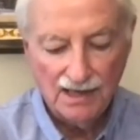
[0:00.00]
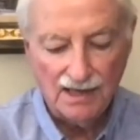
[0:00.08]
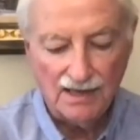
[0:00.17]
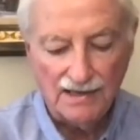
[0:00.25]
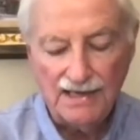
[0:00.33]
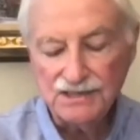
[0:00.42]

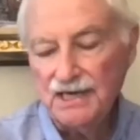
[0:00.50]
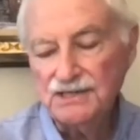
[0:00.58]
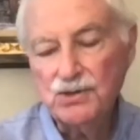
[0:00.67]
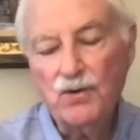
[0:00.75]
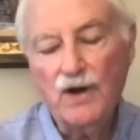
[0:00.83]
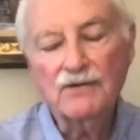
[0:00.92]
it's
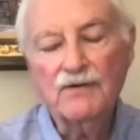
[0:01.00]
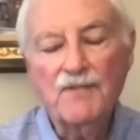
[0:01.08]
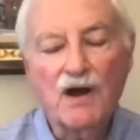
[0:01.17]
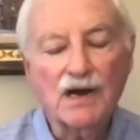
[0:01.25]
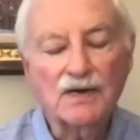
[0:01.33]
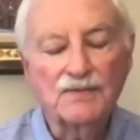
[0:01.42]
quite a
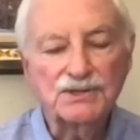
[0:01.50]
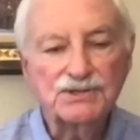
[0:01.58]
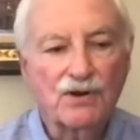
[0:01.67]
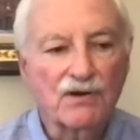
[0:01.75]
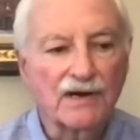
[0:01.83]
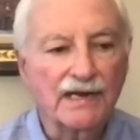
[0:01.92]
remarkable
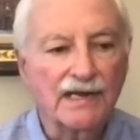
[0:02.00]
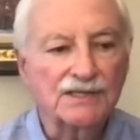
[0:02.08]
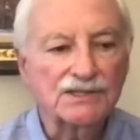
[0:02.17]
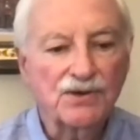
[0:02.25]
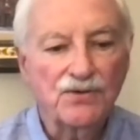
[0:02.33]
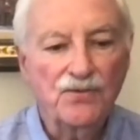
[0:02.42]
story. And
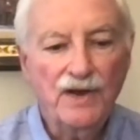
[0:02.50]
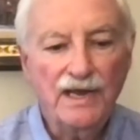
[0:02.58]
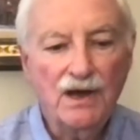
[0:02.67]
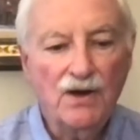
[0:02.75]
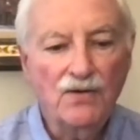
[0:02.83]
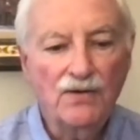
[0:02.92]
so we
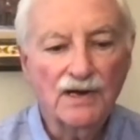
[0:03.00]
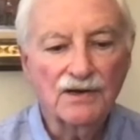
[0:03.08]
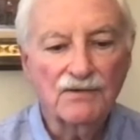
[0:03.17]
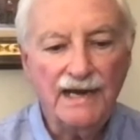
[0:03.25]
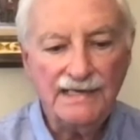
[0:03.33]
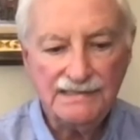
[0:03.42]
owe a
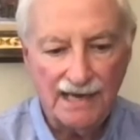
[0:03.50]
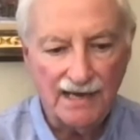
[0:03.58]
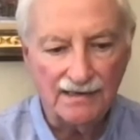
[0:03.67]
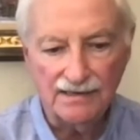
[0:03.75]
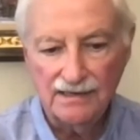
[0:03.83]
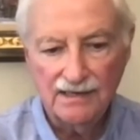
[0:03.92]
great
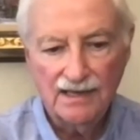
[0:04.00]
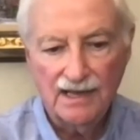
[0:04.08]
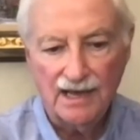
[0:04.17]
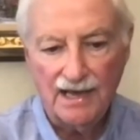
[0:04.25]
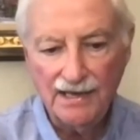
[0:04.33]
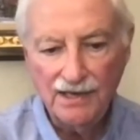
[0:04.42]
debt.
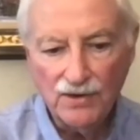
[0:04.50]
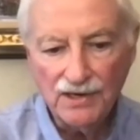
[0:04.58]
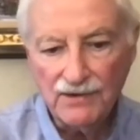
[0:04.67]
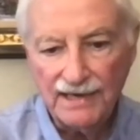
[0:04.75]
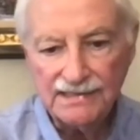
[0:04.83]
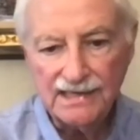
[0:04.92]
I owe a
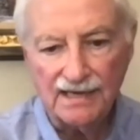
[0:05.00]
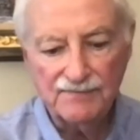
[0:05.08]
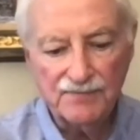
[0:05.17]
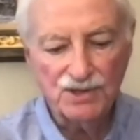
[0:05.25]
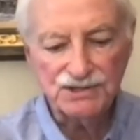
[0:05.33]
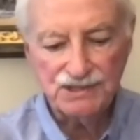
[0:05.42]
great debt
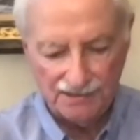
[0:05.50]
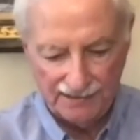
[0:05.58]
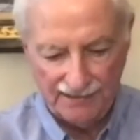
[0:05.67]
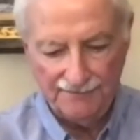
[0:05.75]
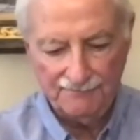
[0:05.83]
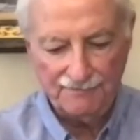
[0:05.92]

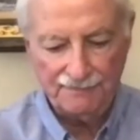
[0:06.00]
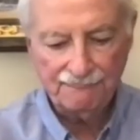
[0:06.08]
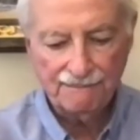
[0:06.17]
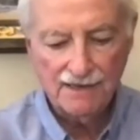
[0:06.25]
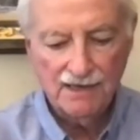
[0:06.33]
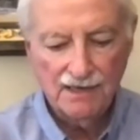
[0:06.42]
personally
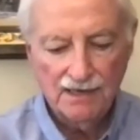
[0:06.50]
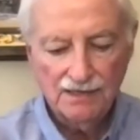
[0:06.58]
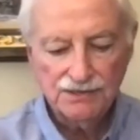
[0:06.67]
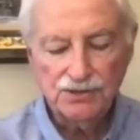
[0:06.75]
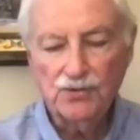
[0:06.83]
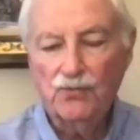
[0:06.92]

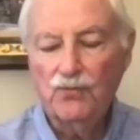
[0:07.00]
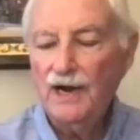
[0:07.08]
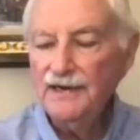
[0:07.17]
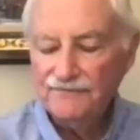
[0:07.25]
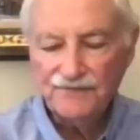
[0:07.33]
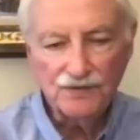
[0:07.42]
to the
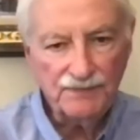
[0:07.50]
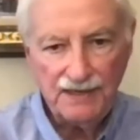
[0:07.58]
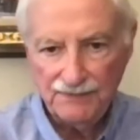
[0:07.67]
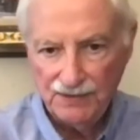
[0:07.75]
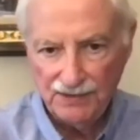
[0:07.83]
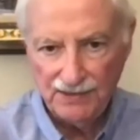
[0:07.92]
wonderful
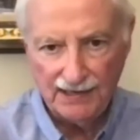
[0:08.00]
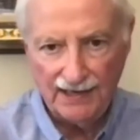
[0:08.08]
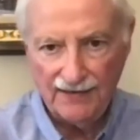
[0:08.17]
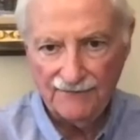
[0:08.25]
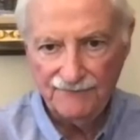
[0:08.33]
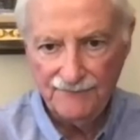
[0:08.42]
people that I
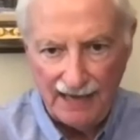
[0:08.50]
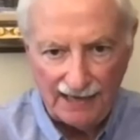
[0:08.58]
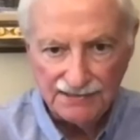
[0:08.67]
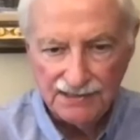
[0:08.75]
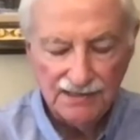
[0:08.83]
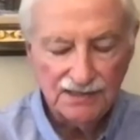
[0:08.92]
have
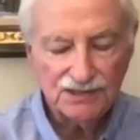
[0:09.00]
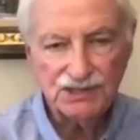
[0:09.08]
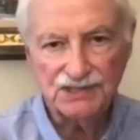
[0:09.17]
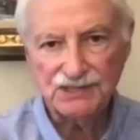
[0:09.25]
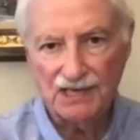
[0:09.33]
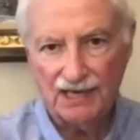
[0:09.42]
met
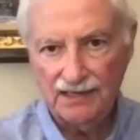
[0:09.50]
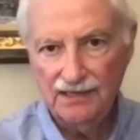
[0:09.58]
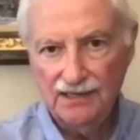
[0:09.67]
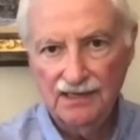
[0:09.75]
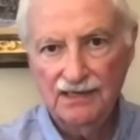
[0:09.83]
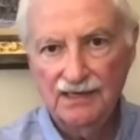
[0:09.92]
since I
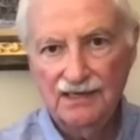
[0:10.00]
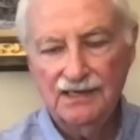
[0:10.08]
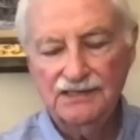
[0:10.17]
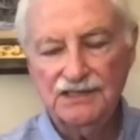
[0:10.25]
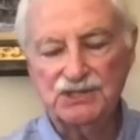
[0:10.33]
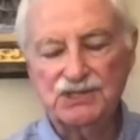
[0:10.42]

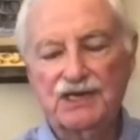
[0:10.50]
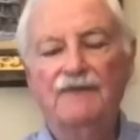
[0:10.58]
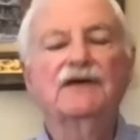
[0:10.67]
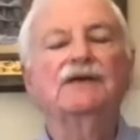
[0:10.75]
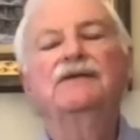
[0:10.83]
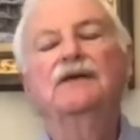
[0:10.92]

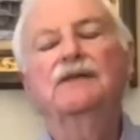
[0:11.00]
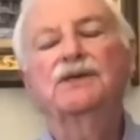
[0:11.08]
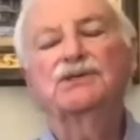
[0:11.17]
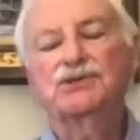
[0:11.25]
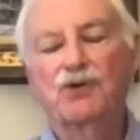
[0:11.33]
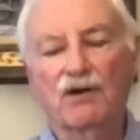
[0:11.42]
discovered the
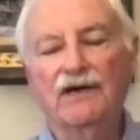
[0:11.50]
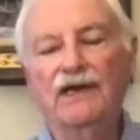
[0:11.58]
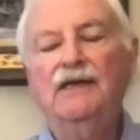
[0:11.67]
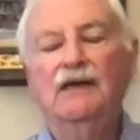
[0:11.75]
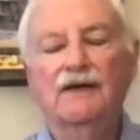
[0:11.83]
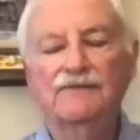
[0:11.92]

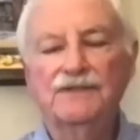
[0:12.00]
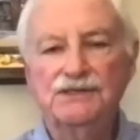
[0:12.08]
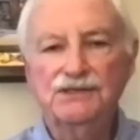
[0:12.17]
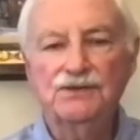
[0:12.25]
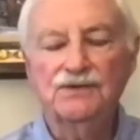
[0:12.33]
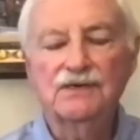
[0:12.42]
story of the
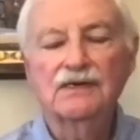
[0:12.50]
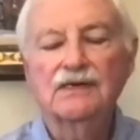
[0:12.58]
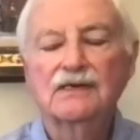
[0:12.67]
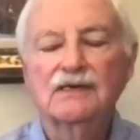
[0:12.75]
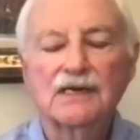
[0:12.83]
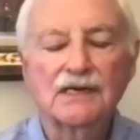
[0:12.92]
Took
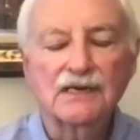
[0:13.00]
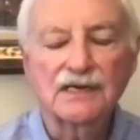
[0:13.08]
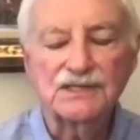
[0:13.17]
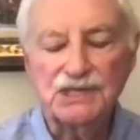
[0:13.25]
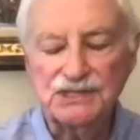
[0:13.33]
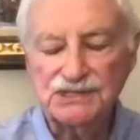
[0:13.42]

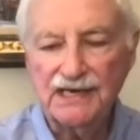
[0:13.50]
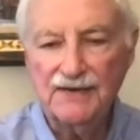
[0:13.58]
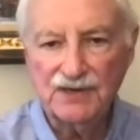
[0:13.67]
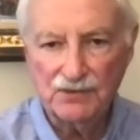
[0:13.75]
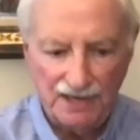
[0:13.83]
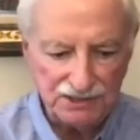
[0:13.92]
assisted
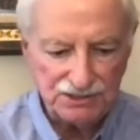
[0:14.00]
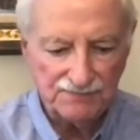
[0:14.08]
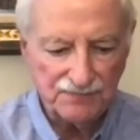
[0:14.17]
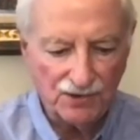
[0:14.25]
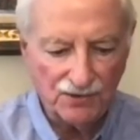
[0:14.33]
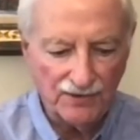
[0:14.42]
emigration
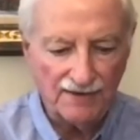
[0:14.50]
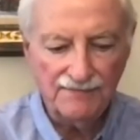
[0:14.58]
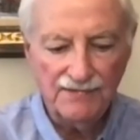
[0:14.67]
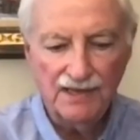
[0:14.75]
program,